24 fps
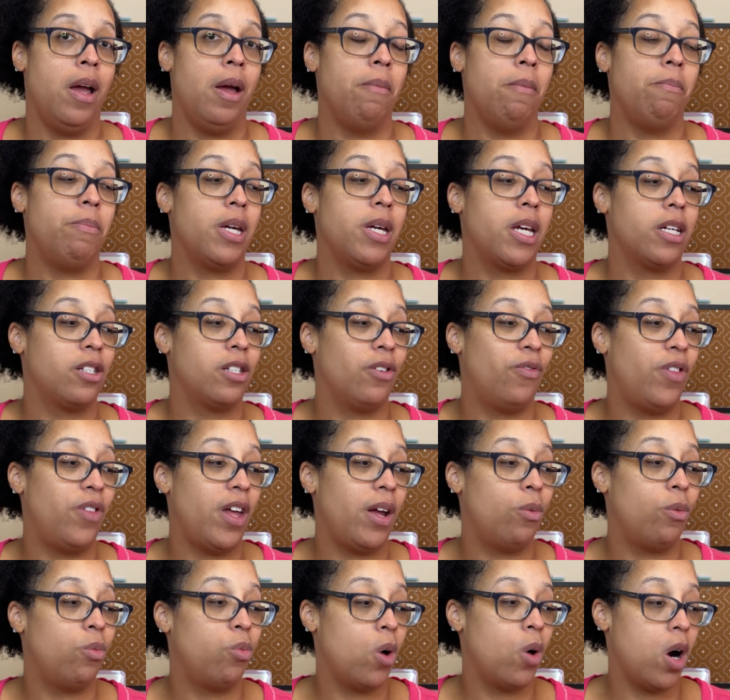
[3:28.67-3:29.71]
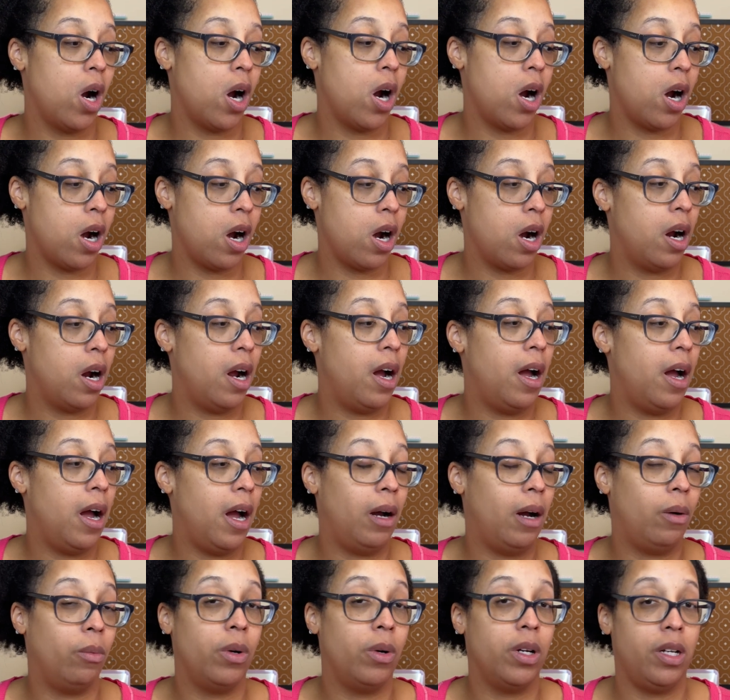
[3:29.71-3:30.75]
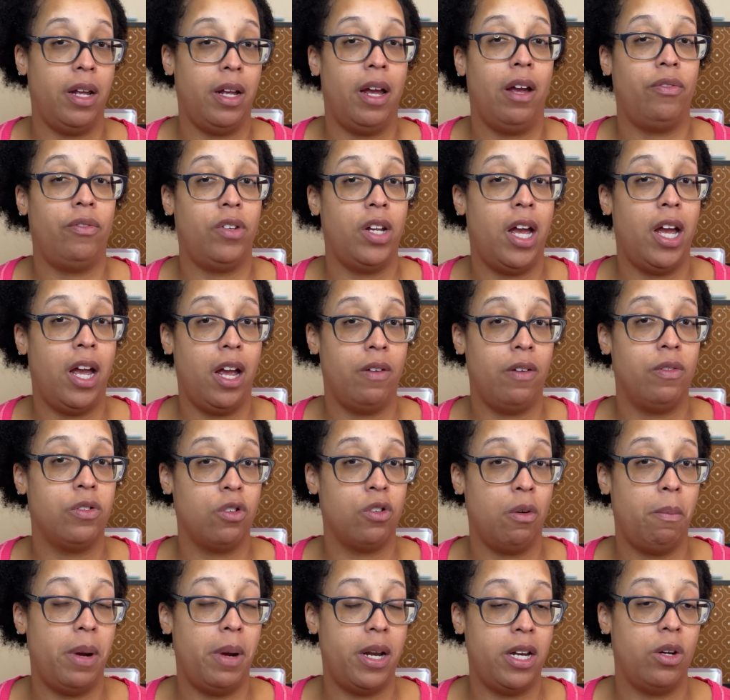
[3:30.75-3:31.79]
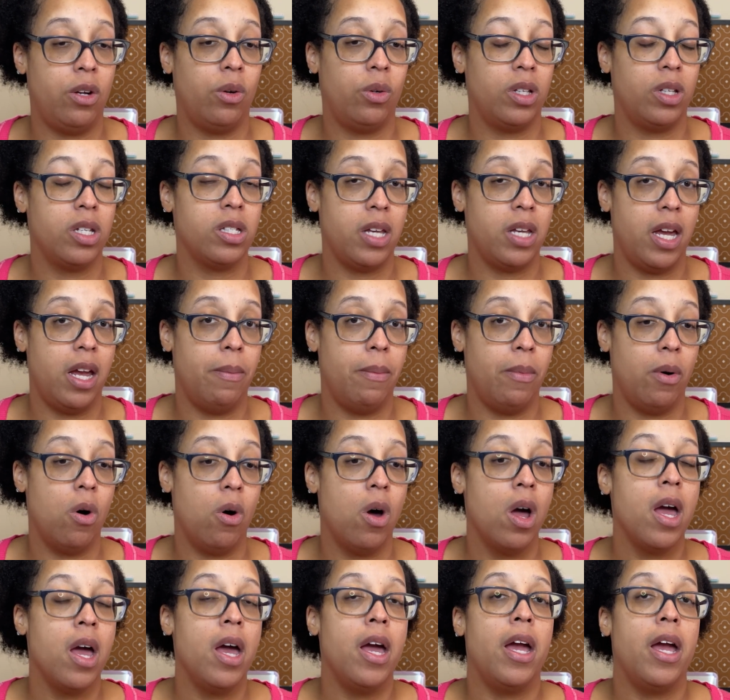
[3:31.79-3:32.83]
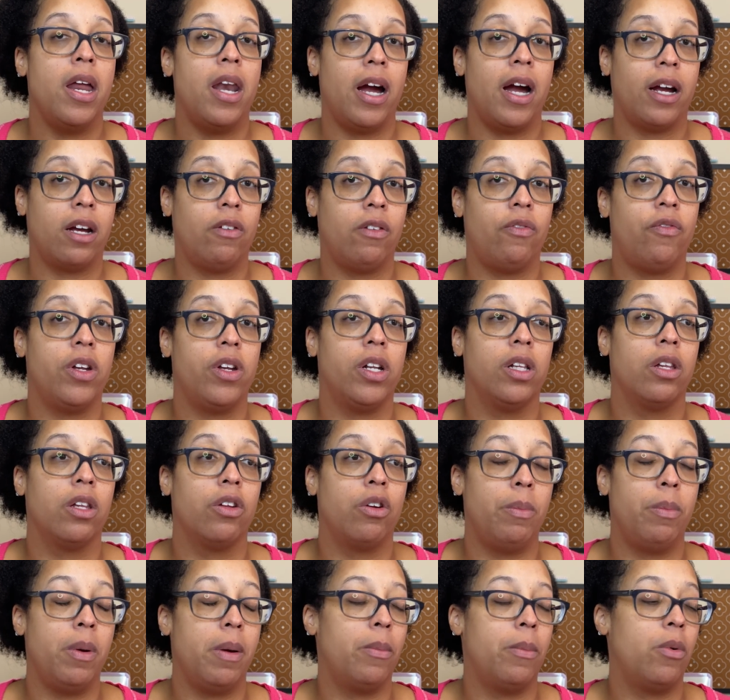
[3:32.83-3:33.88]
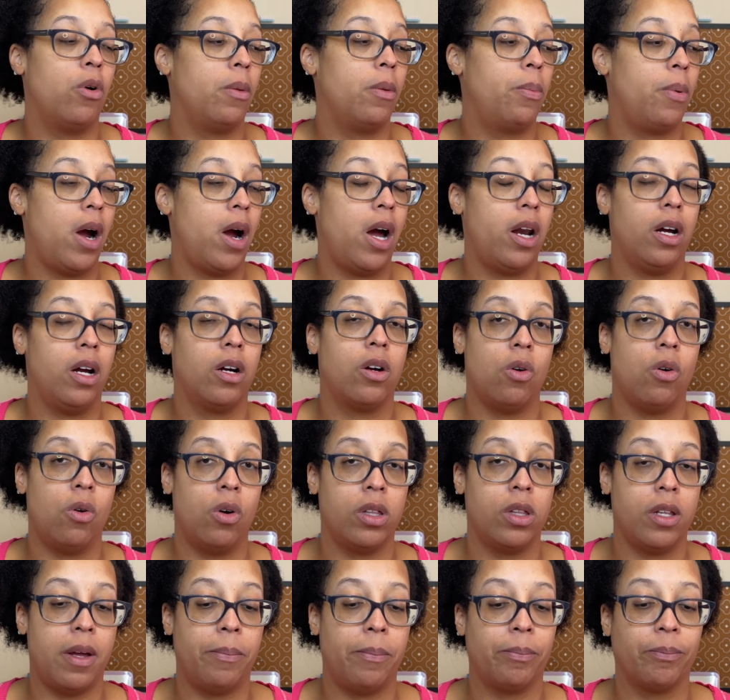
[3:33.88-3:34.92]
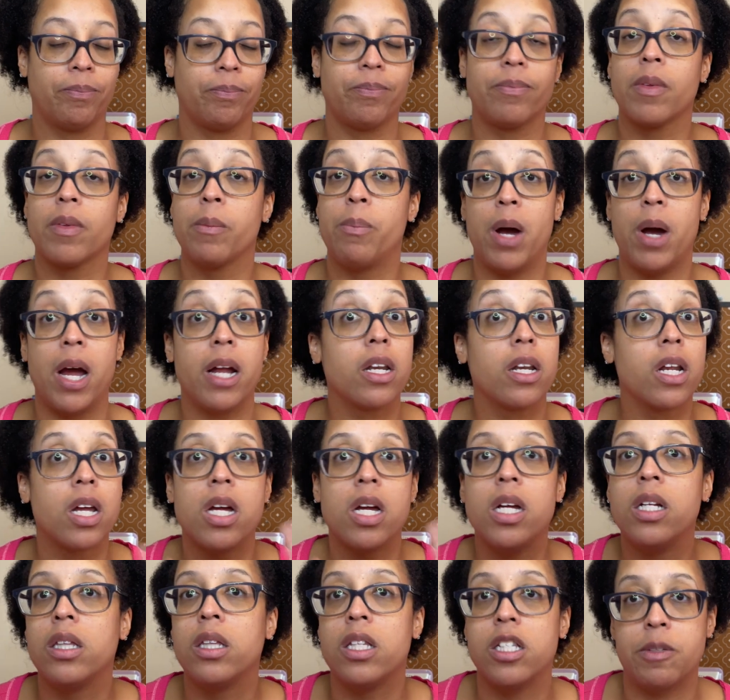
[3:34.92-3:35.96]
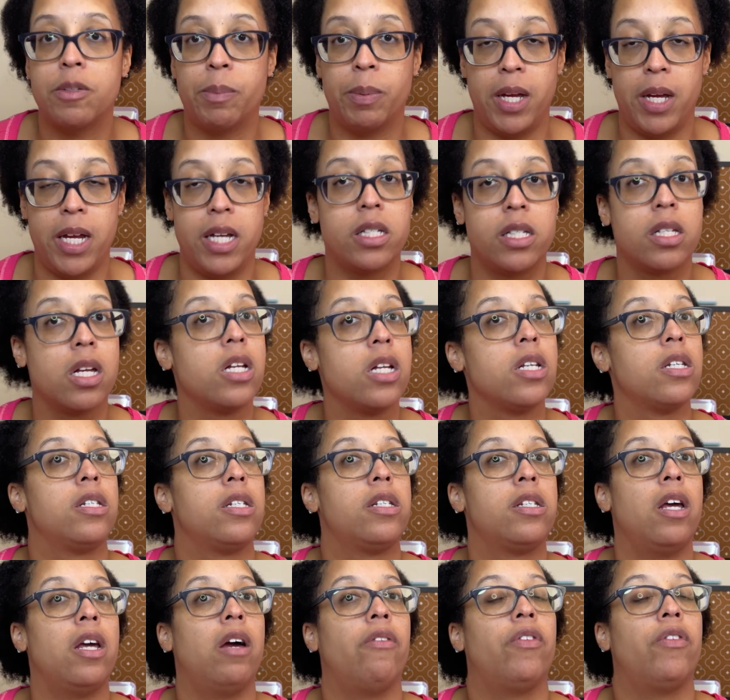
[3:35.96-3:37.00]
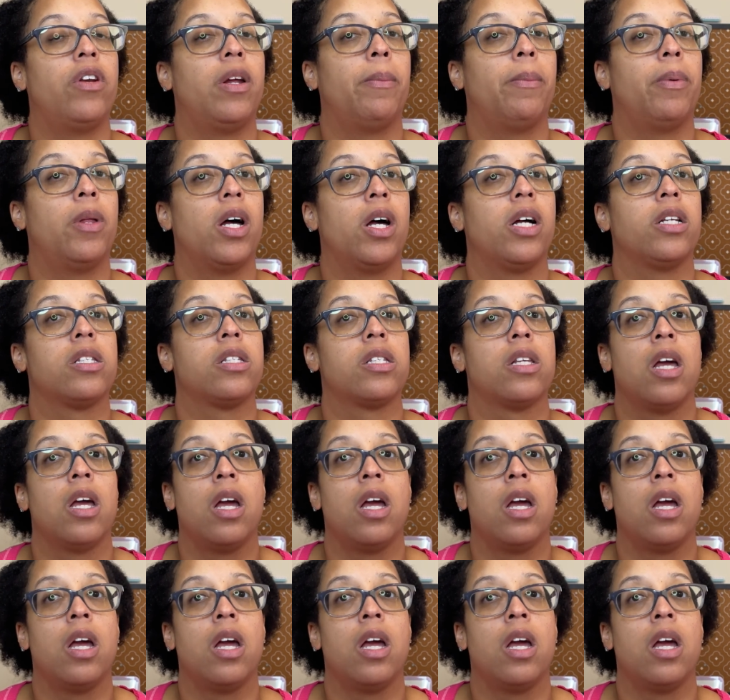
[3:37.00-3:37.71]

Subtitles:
because if they were, I wouldn't have to have so many on the table, and I could fit a little bit more product on them. But displays, definite plus.